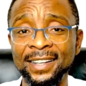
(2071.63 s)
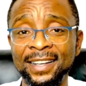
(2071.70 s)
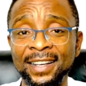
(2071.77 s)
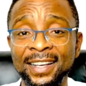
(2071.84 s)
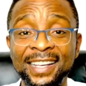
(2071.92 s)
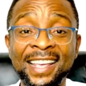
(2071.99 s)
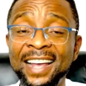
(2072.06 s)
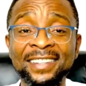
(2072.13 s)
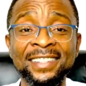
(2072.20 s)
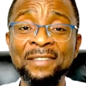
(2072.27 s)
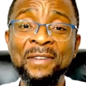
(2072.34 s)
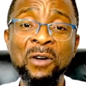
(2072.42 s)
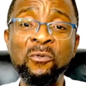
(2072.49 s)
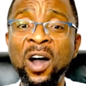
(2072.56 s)
He has
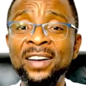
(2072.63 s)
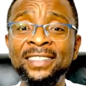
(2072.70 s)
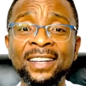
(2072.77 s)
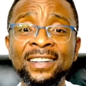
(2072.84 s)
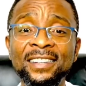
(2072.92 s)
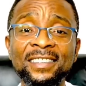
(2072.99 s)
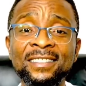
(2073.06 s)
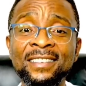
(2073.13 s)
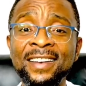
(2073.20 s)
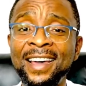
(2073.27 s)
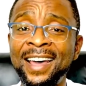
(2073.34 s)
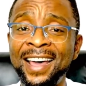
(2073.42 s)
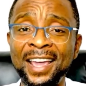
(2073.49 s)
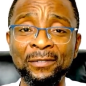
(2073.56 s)
never walked in his
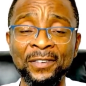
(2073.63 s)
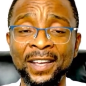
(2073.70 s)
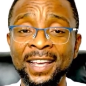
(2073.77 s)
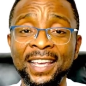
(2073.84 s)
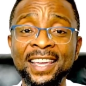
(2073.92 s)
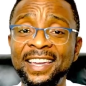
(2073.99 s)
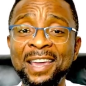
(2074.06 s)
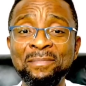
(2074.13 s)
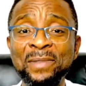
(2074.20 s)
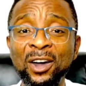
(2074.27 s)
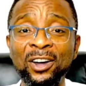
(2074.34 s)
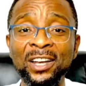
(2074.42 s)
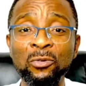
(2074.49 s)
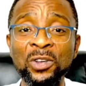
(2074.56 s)
life. He came here
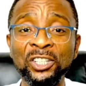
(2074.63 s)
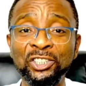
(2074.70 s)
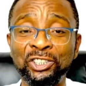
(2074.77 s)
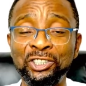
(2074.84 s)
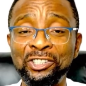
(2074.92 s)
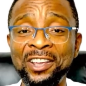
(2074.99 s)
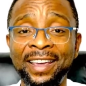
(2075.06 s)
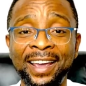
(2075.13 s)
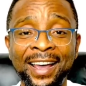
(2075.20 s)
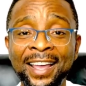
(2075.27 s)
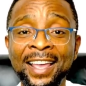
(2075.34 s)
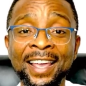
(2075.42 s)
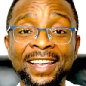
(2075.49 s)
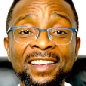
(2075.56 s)
on a wheelchair.
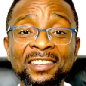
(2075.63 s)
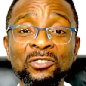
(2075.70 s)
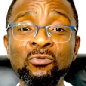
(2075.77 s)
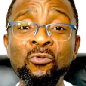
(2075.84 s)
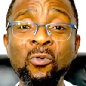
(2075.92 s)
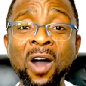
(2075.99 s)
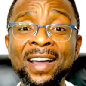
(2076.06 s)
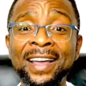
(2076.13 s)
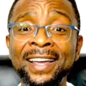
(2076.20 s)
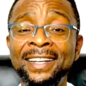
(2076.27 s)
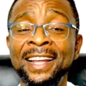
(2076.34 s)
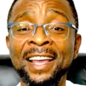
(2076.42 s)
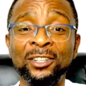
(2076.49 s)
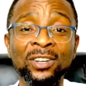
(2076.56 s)
He's walking
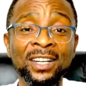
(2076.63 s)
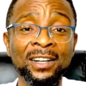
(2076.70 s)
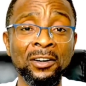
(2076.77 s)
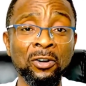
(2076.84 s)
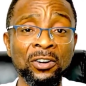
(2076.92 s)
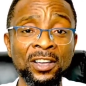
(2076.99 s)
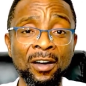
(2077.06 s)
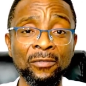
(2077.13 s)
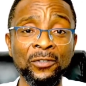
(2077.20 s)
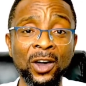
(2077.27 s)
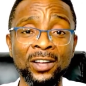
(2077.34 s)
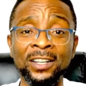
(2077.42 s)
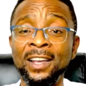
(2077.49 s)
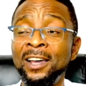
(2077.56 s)
to the glory of God.